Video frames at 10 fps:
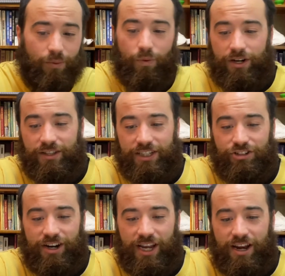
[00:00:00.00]
one
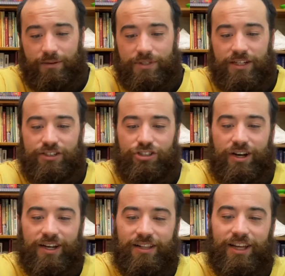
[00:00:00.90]
electron atoms in a
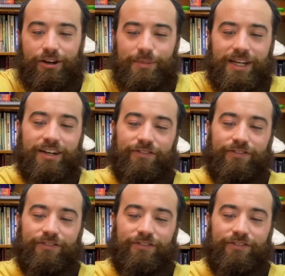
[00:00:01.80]
giant cloud began